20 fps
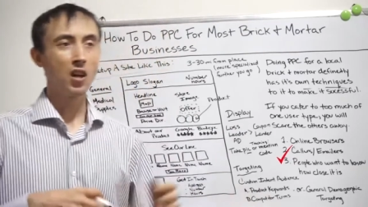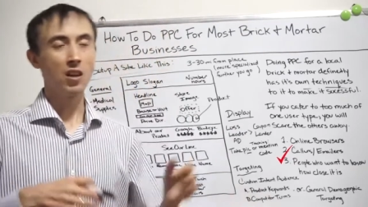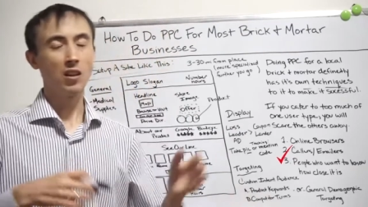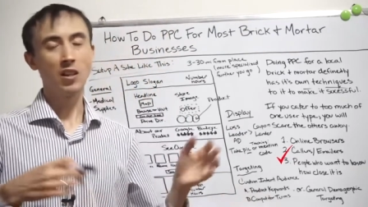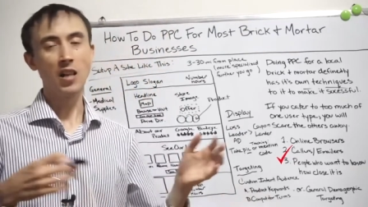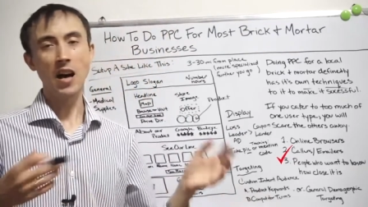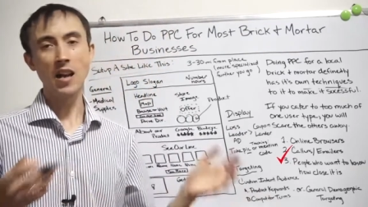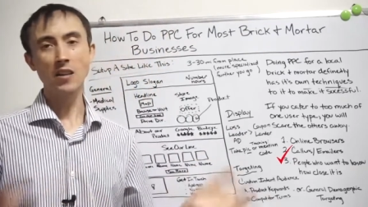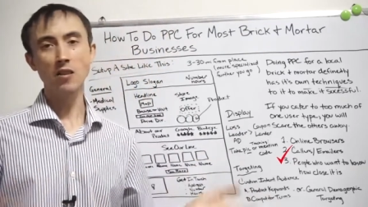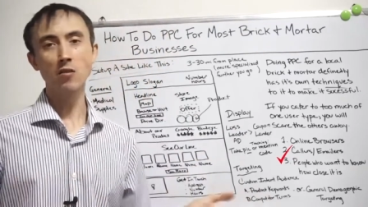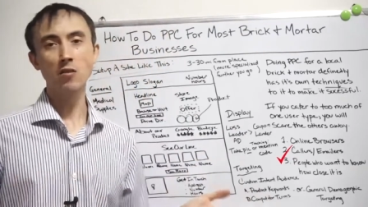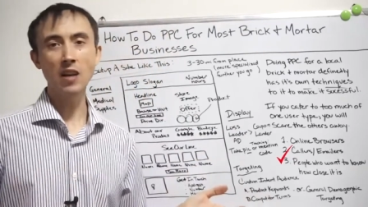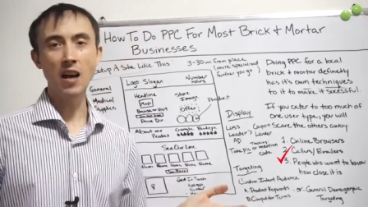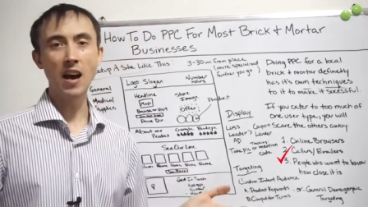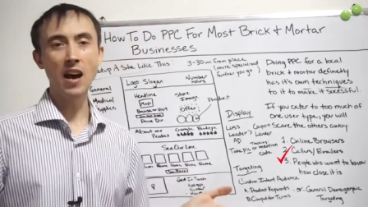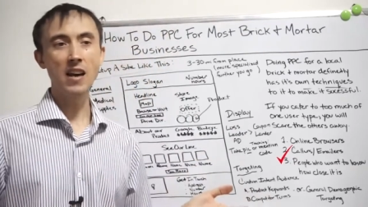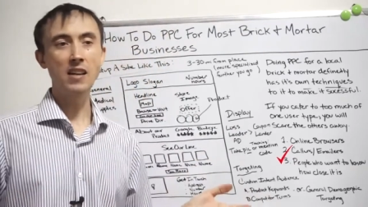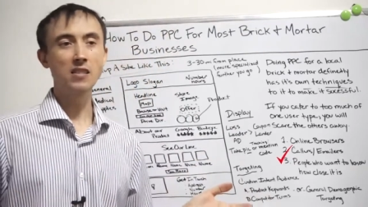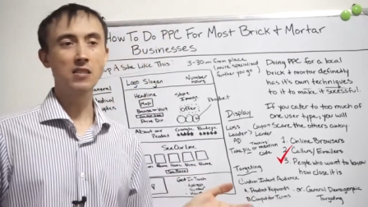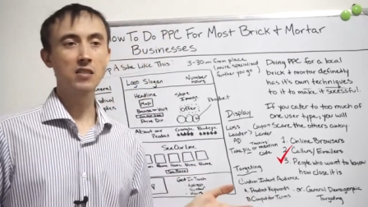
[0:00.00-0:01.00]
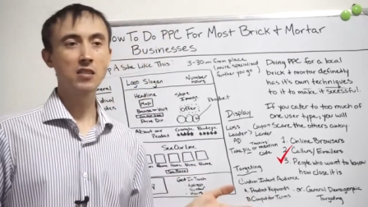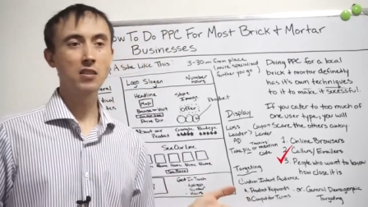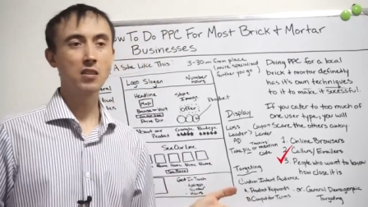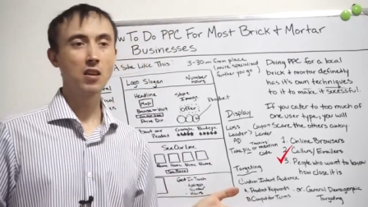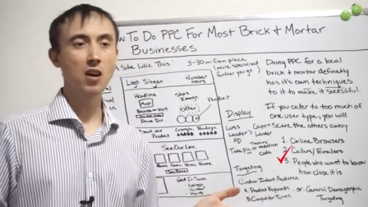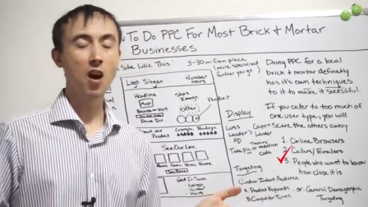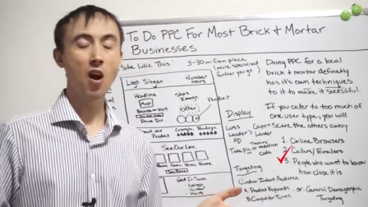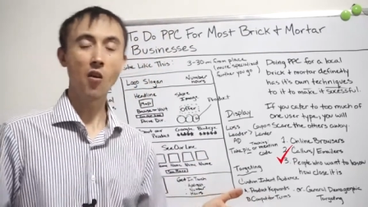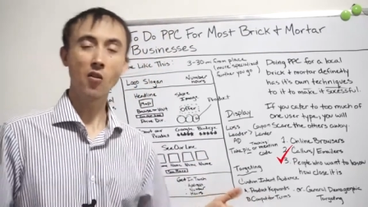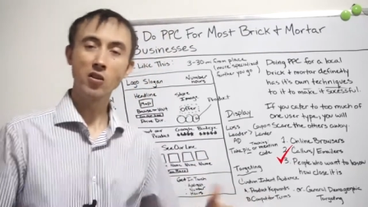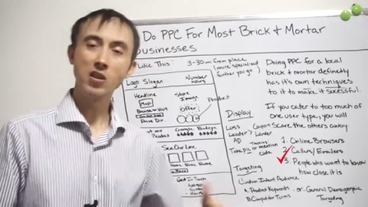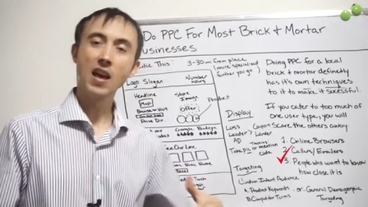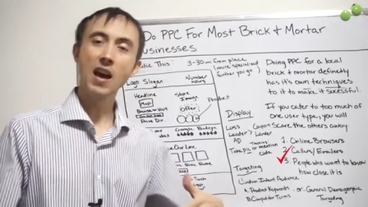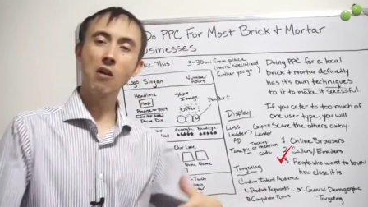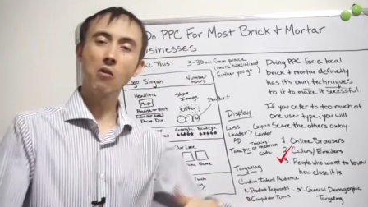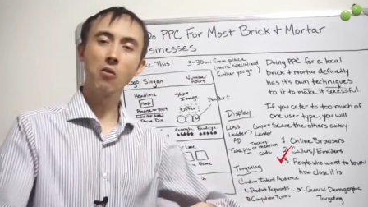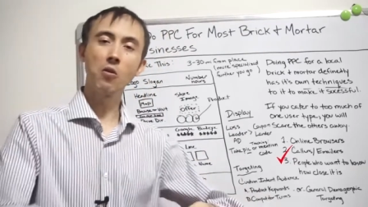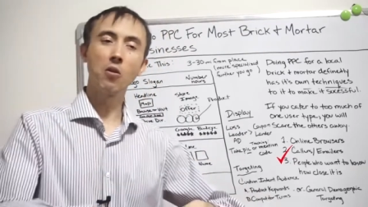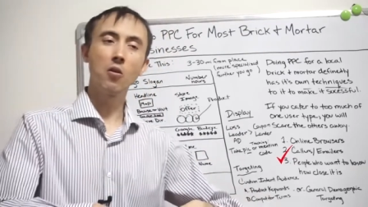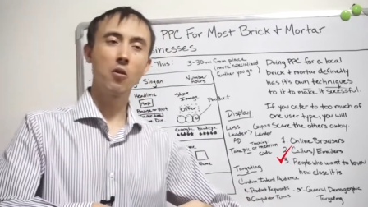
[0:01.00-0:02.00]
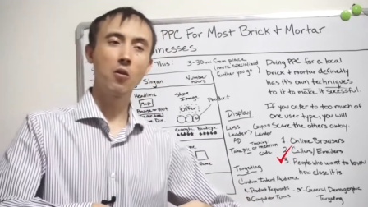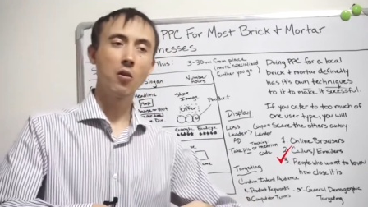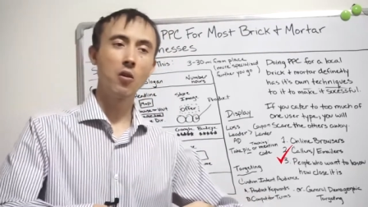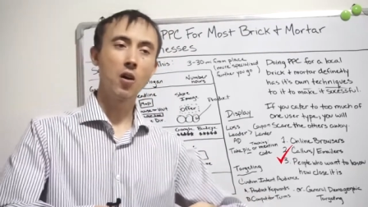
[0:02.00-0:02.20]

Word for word: A lot of you guys are now